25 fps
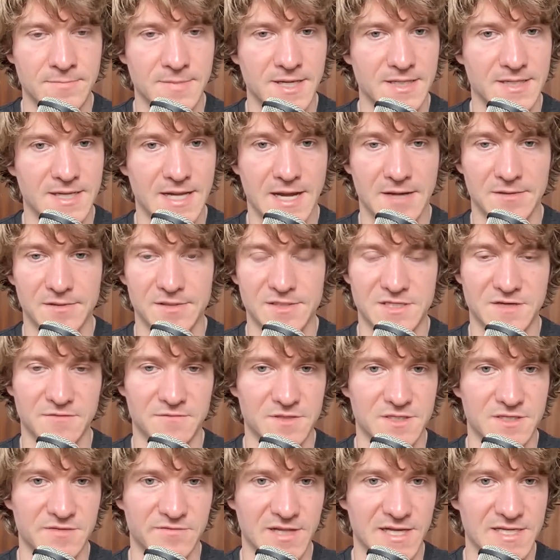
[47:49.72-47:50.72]
countless
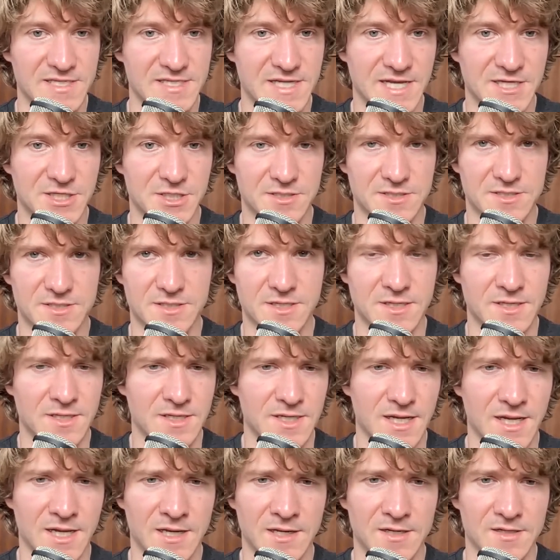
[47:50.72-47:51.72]
different civilizations.
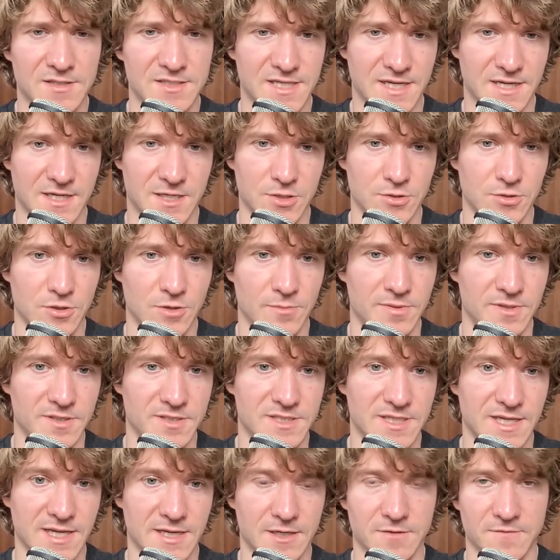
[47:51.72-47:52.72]
India is like Europe.
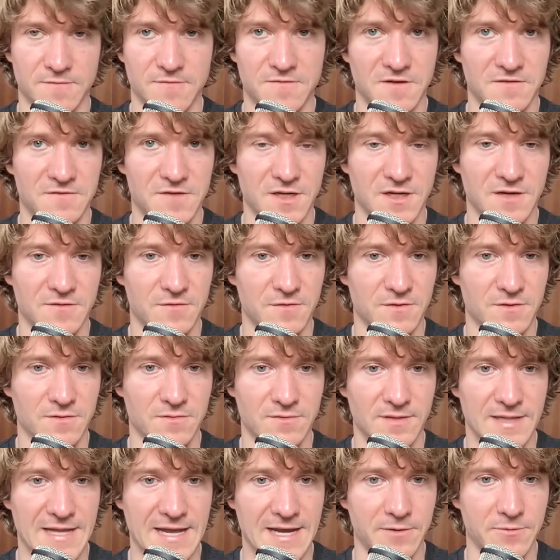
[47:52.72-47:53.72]
It's like 50 different
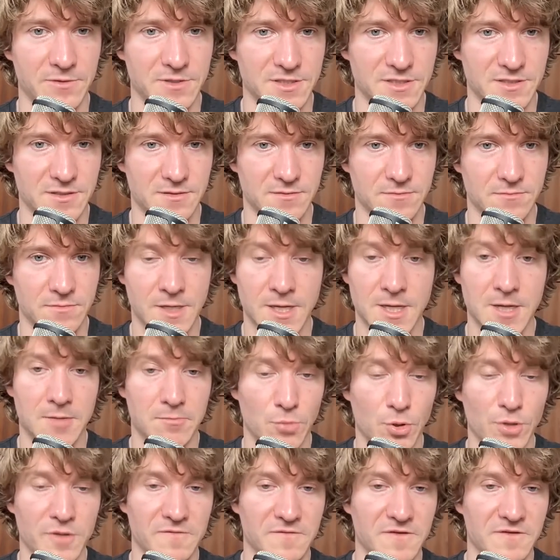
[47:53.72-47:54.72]
languages,
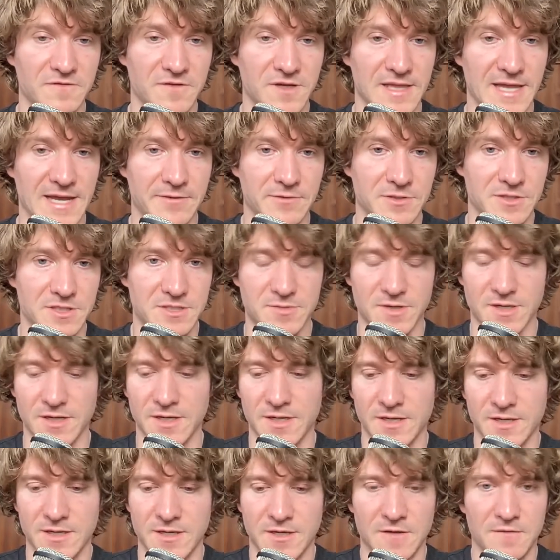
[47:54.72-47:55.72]
more than 50 languages, but
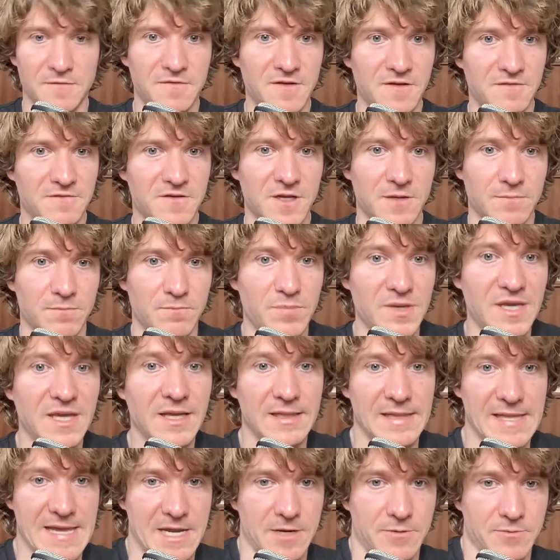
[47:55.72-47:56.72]
50 big
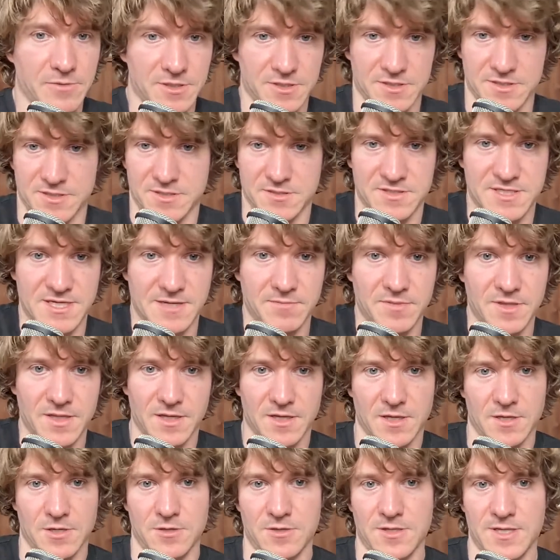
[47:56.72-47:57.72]
languages or something,
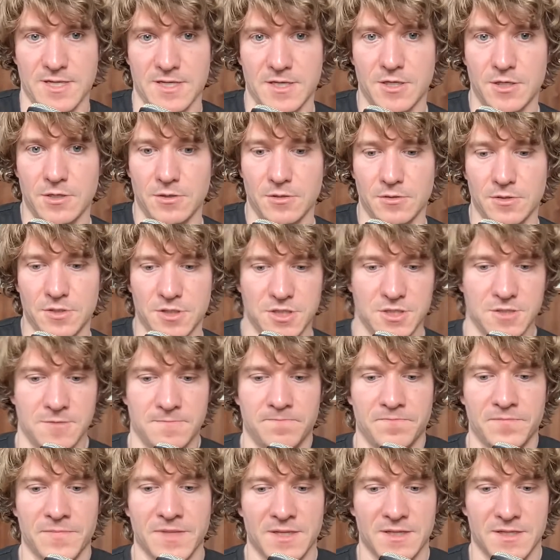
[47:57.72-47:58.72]
like huge.
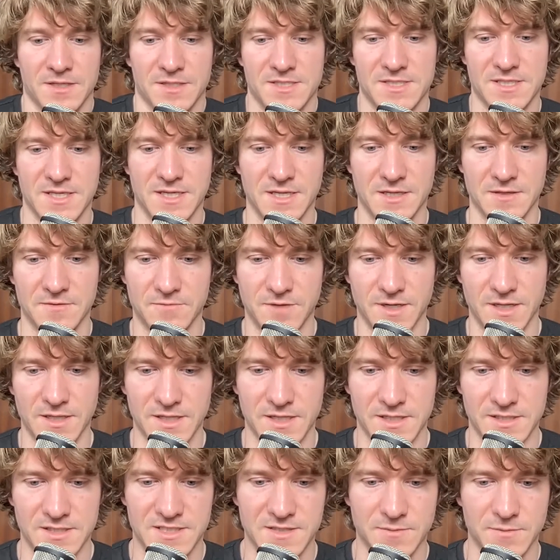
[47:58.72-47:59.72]
It really
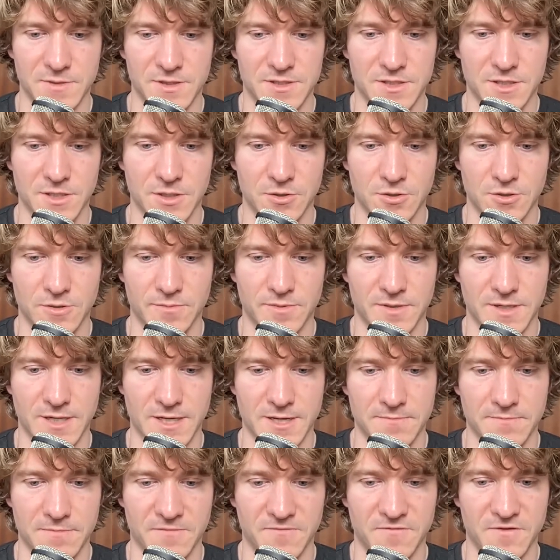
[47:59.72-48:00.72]
is similar to Europe.
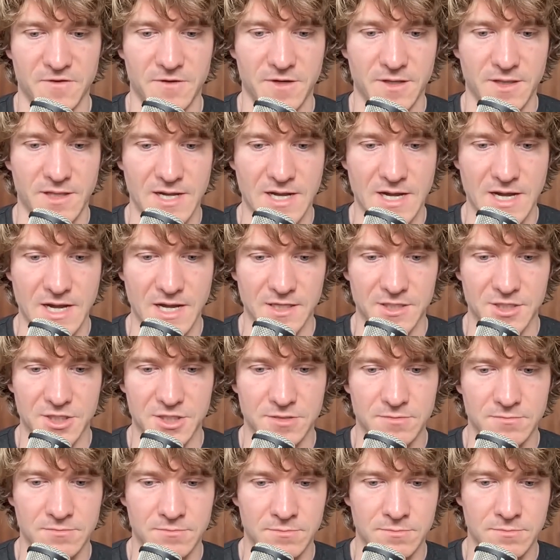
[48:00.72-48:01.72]
Very large,
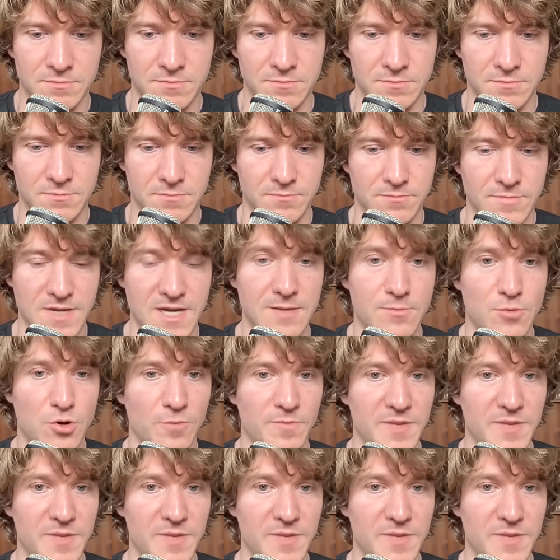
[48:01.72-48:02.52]
many more